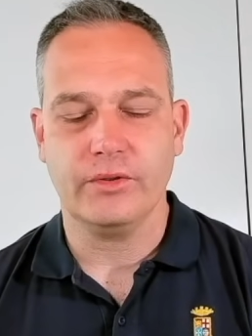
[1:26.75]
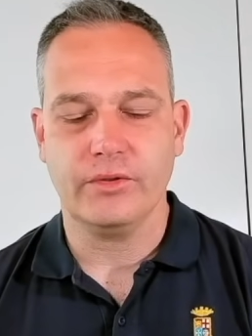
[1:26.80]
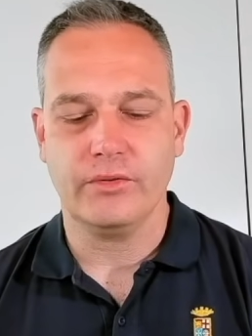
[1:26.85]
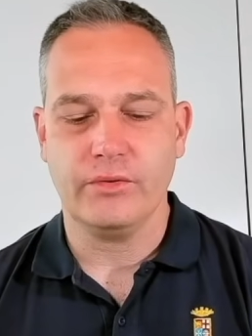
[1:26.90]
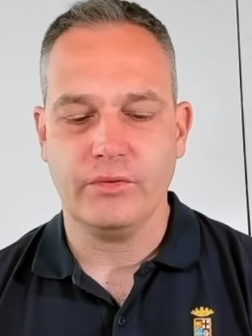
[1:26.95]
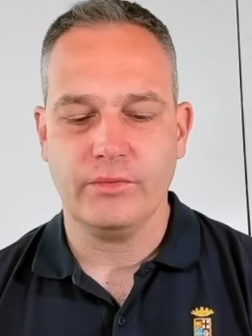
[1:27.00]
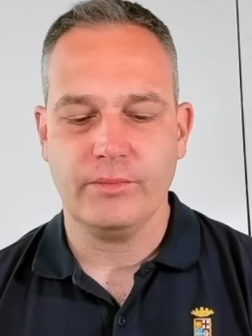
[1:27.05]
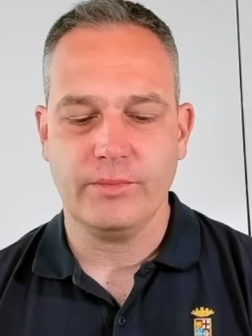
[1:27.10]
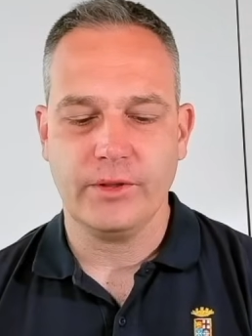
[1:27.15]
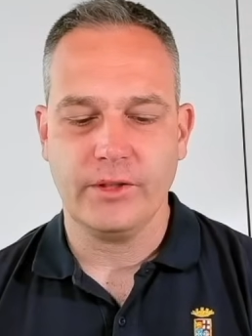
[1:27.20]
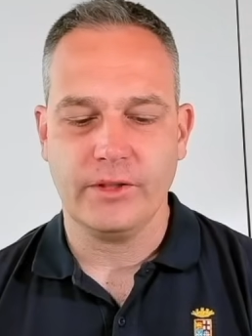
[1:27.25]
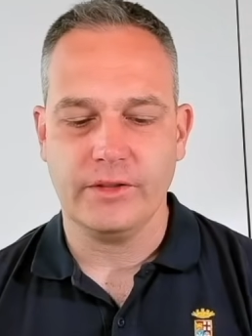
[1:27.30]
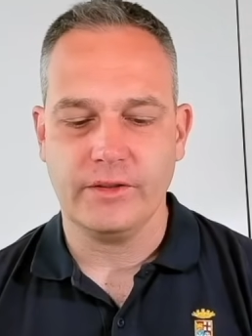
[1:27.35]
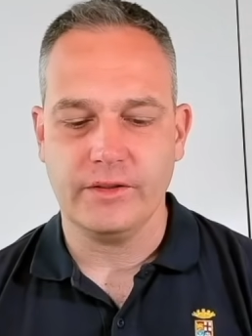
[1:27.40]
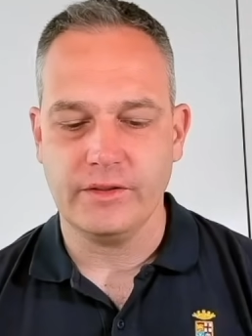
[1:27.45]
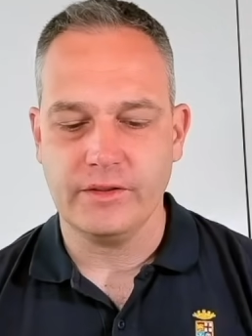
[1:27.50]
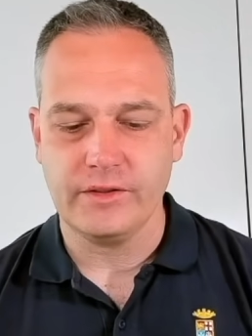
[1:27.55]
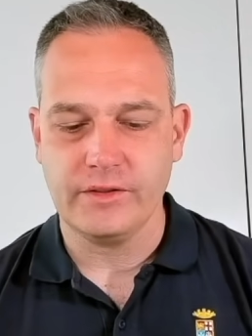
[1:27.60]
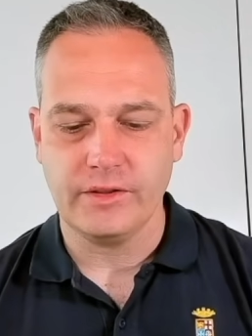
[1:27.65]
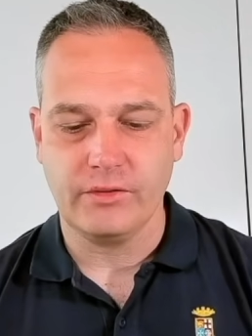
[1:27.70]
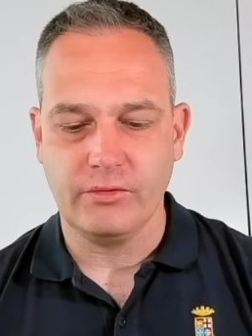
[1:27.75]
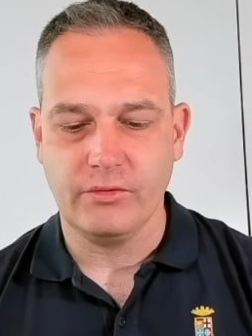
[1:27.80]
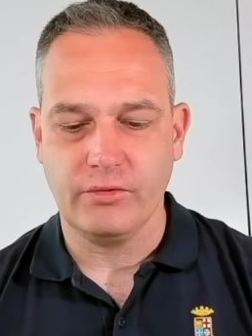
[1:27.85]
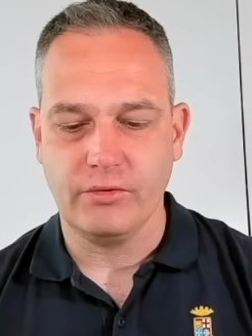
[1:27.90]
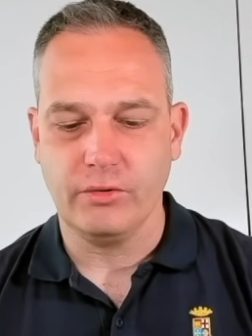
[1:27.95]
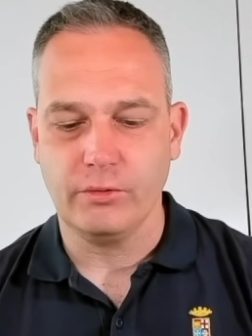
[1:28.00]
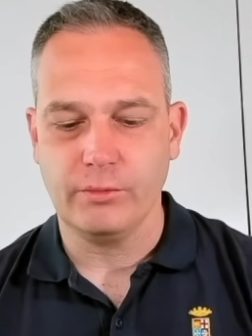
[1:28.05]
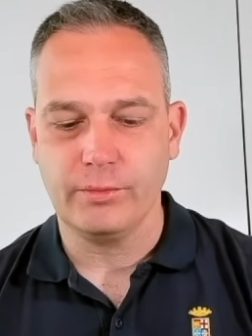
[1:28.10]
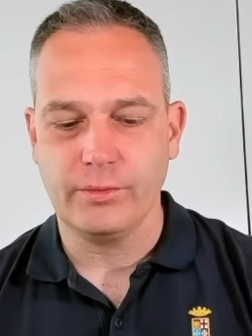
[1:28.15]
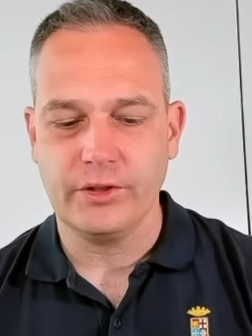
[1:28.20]
group
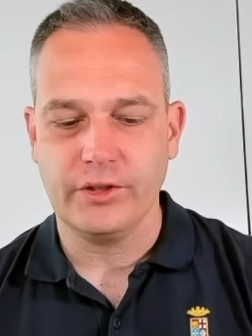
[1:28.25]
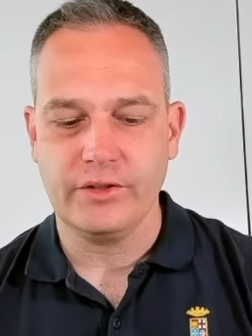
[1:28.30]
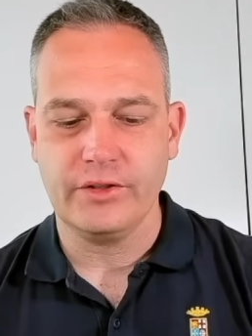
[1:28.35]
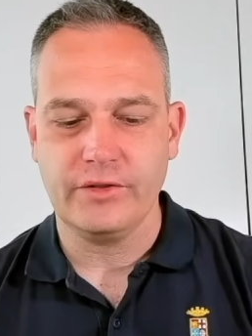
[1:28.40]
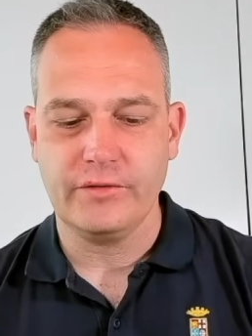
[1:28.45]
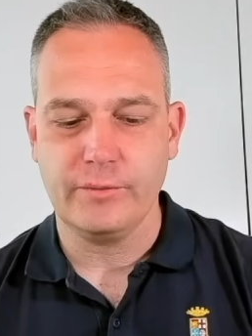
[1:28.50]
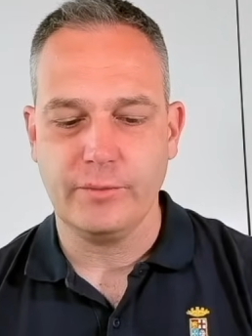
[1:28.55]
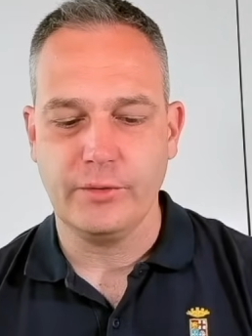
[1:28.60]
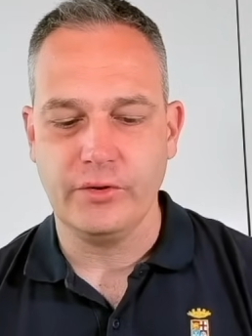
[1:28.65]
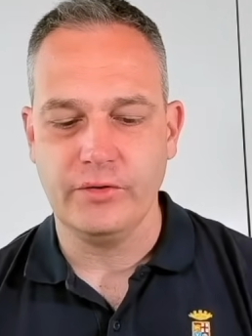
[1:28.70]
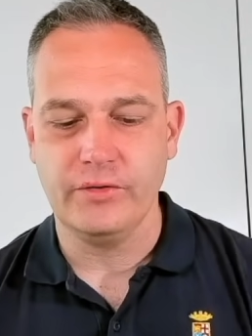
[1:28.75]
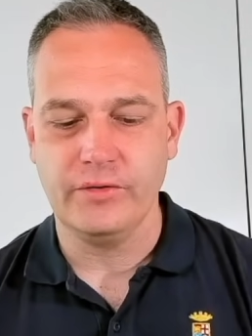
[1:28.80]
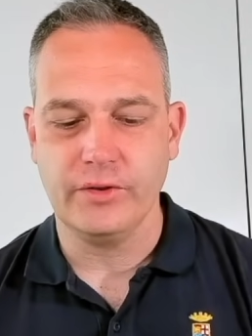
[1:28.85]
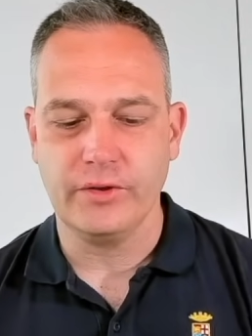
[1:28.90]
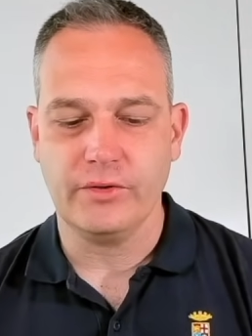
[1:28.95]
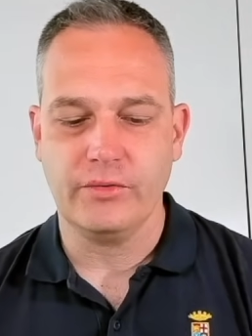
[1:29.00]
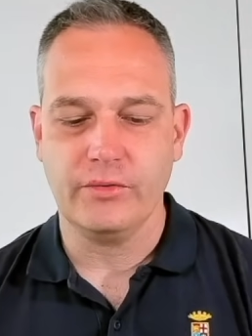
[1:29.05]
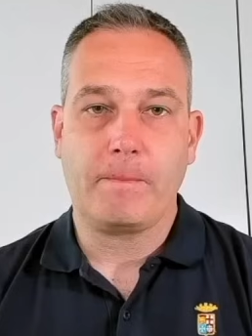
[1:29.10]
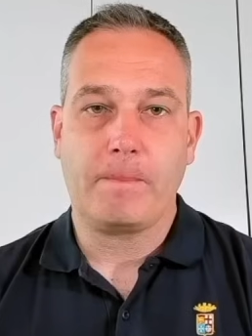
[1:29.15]
or operative maneuver group.